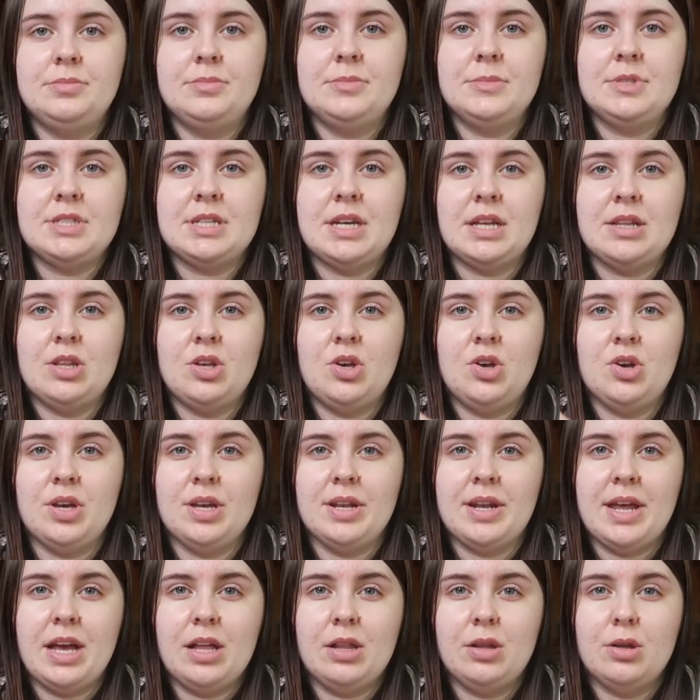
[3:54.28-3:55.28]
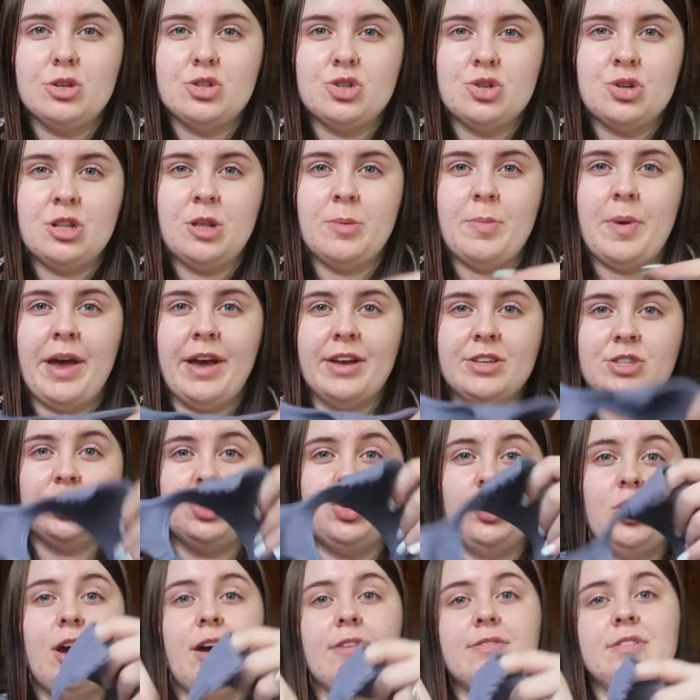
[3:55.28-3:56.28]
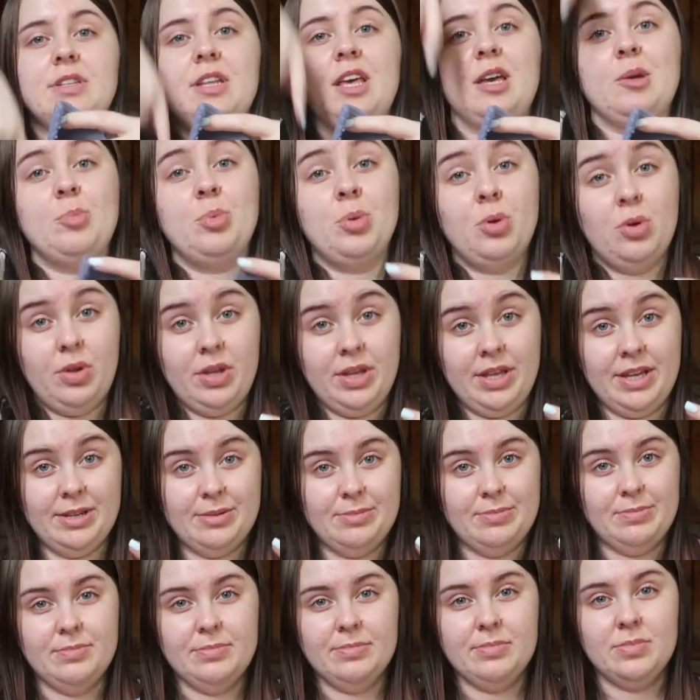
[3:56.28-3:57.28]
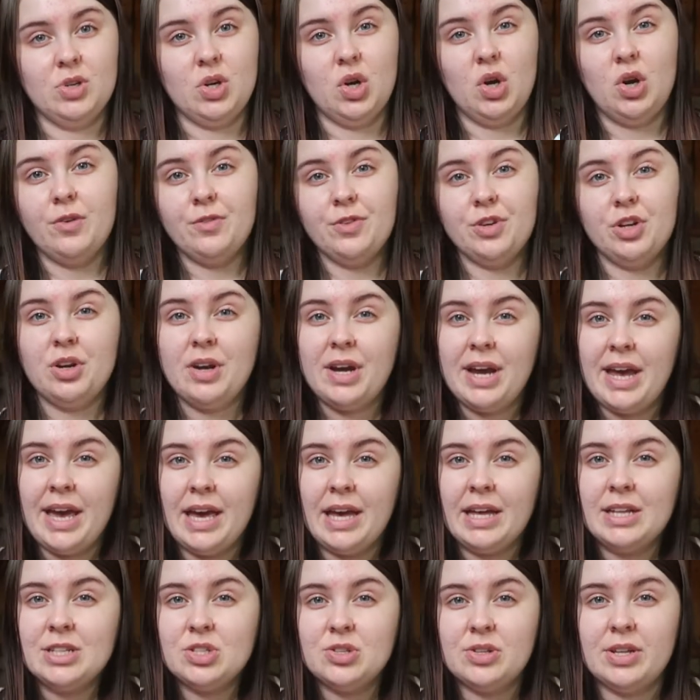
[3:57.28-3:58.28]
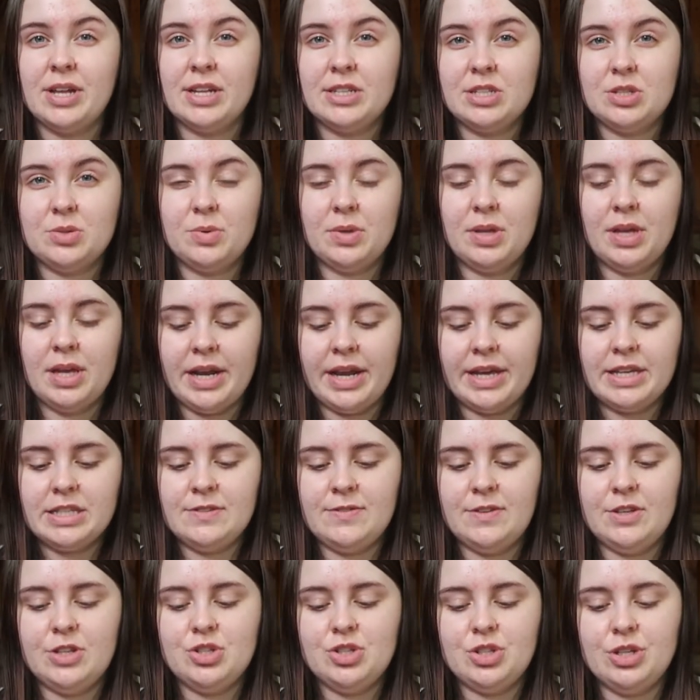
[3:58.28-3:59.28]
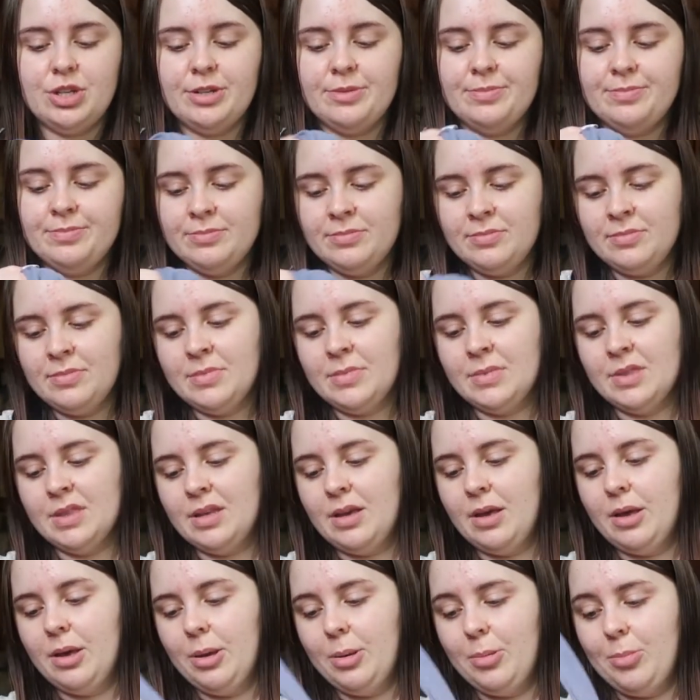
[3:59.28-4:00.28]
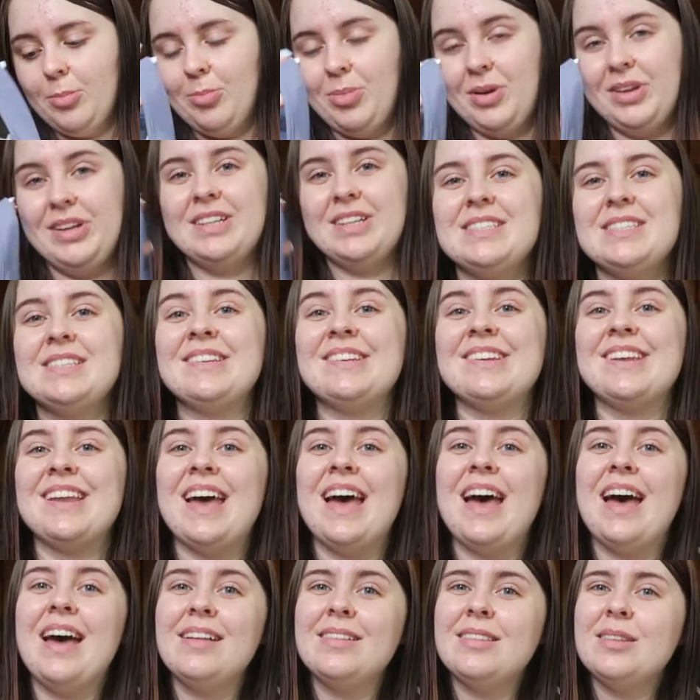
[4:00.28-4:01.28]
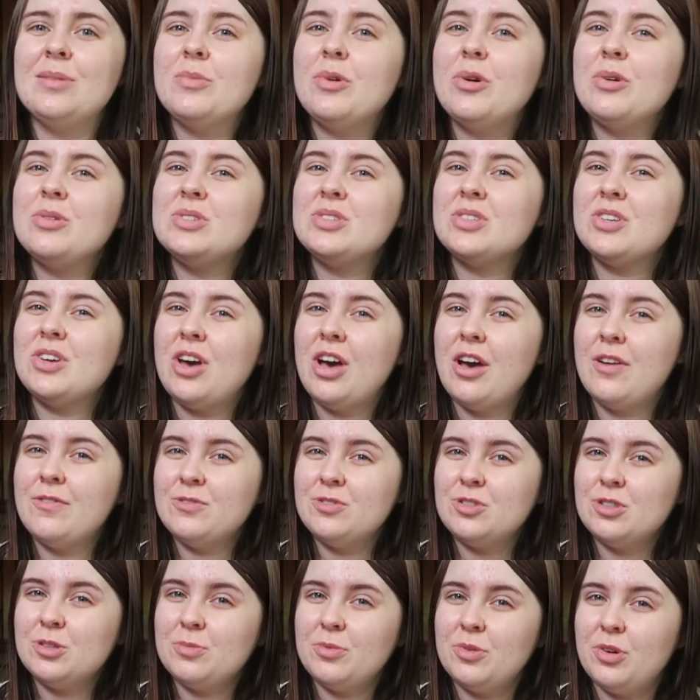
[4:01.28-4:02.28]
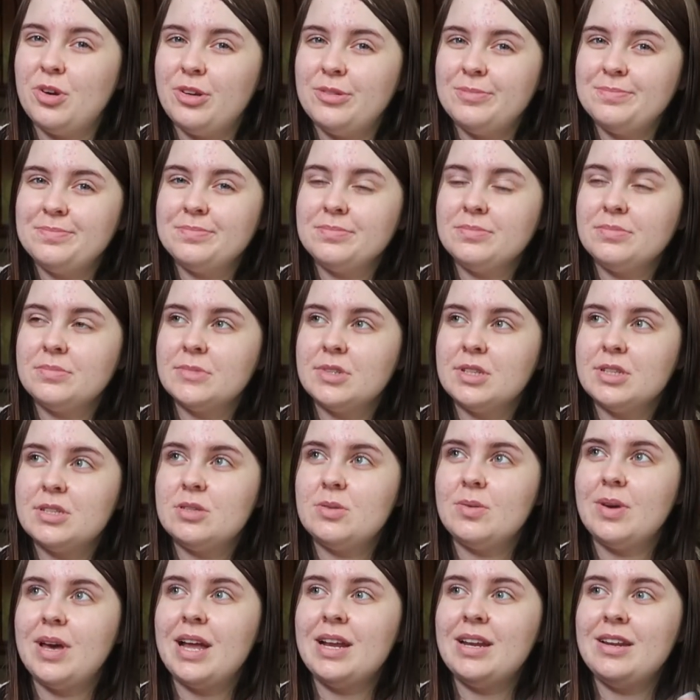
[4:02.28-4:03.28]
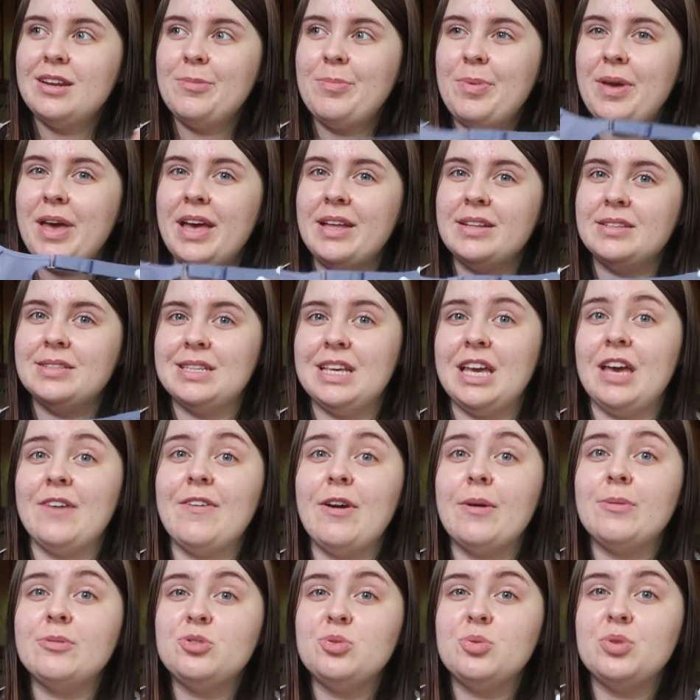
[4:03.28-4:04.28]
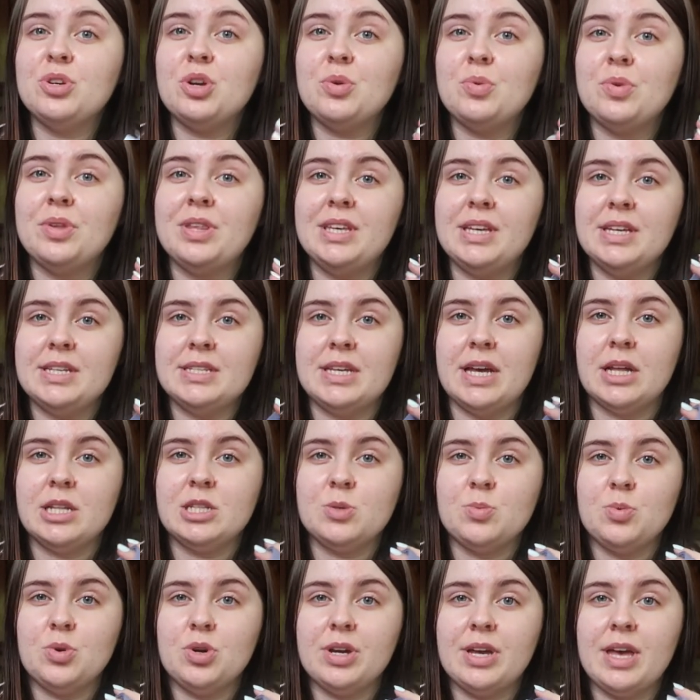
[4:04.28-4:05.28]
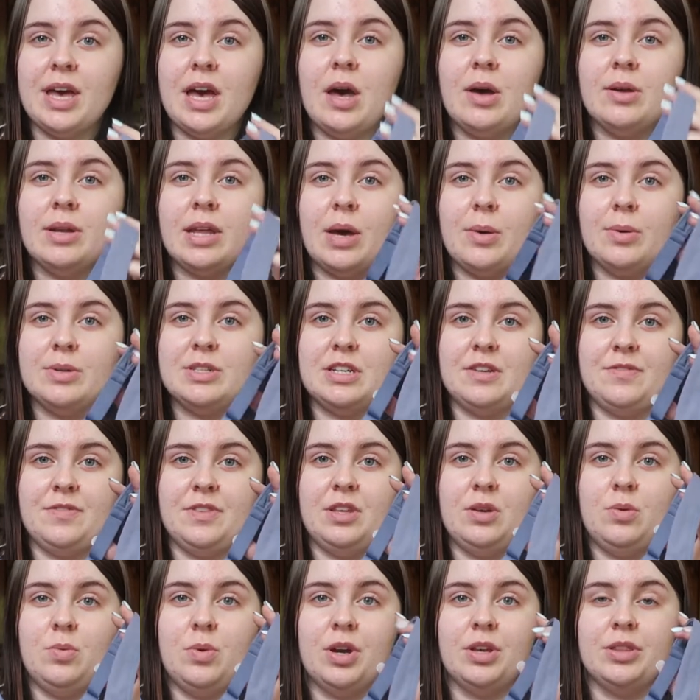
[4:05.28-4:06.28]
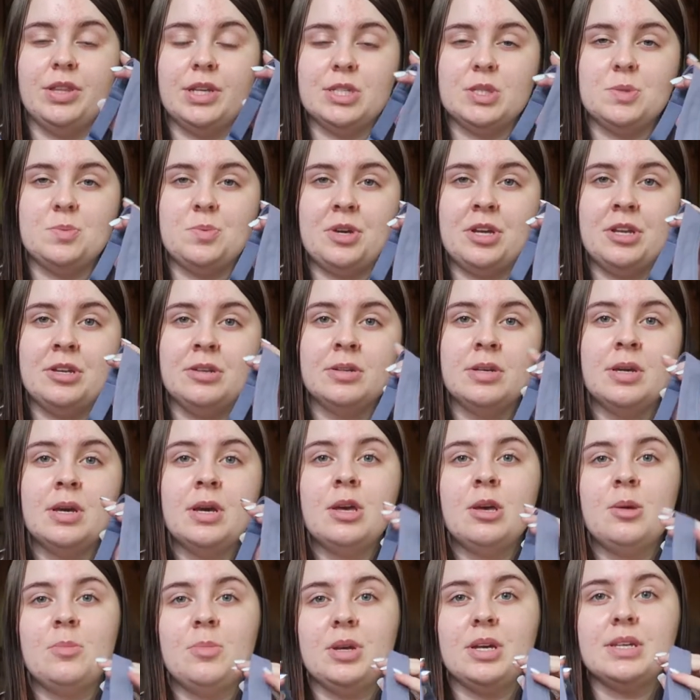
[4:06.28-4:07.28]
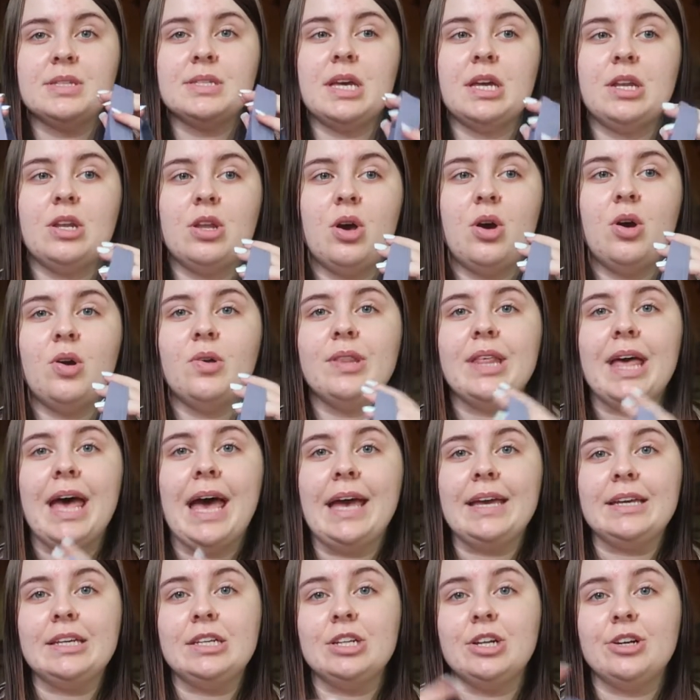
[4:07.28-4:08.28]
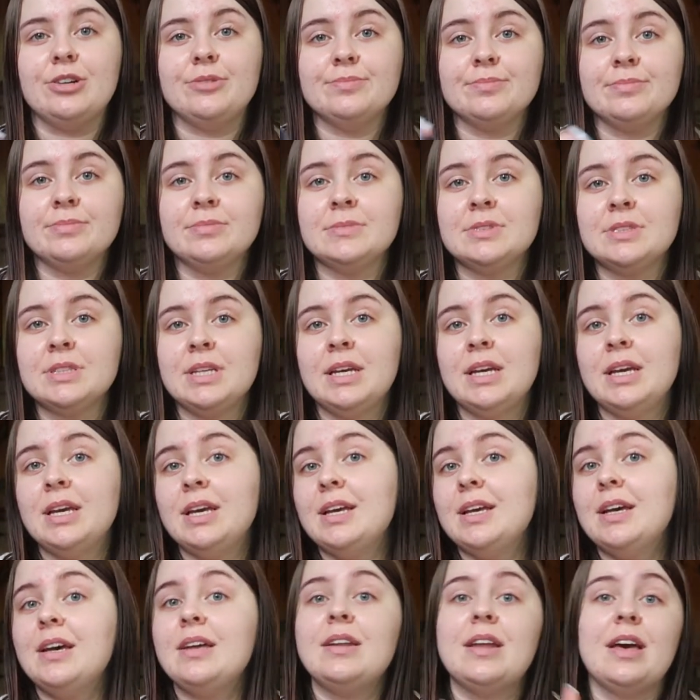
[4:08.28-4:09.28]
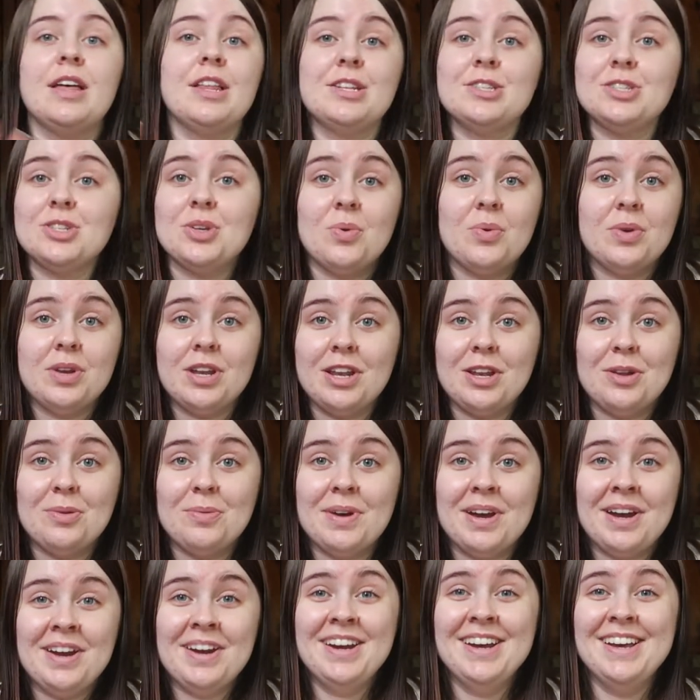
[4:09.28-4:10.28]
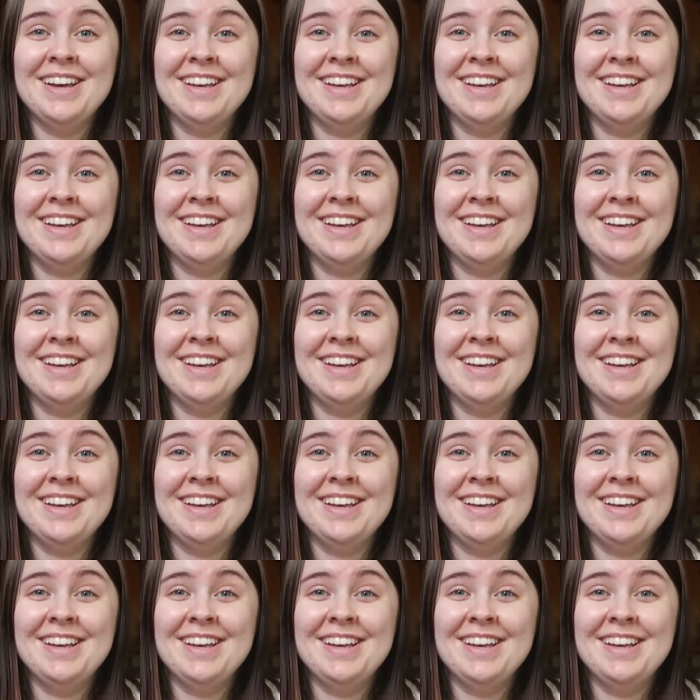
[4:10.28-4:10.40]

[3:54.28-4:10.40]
it's got the hook and eye closure in the back, so you don't have to like pull it over your head. So that's a really nice feature. But not the most comfortable. So it kind of depends. Like, if I was doing a really intense workout, I would definitely wear this one because I know that, you know, nothing's going anywhere.